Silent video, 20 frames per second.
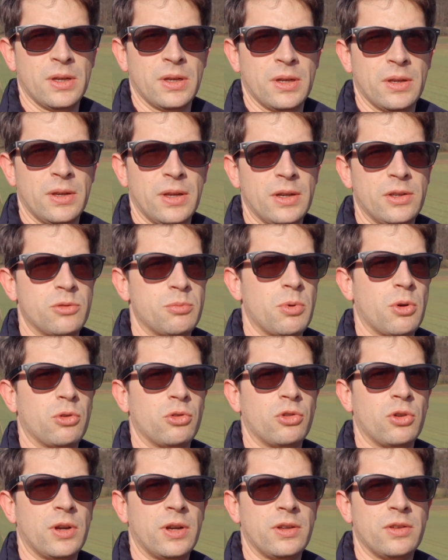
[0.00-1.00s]
The
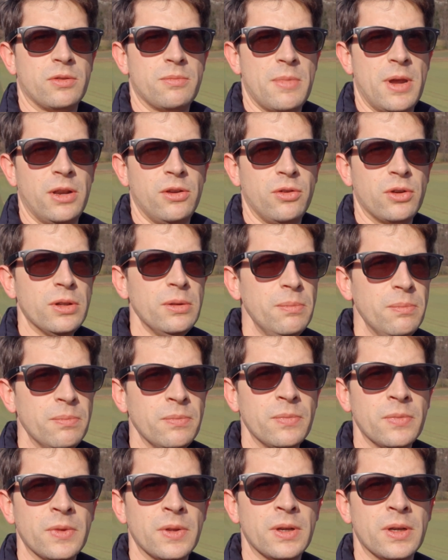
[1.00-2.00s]
exposure is manual,
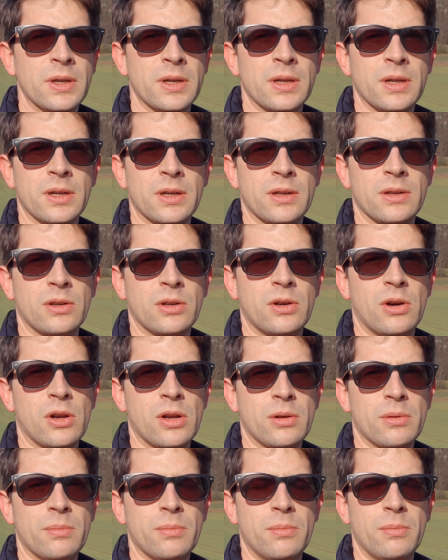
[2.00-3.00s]
the
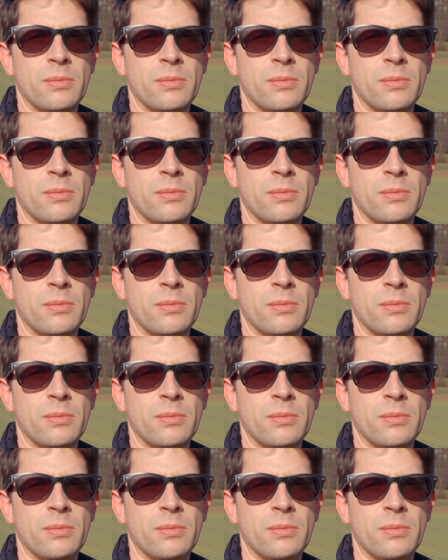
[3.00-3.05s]
color,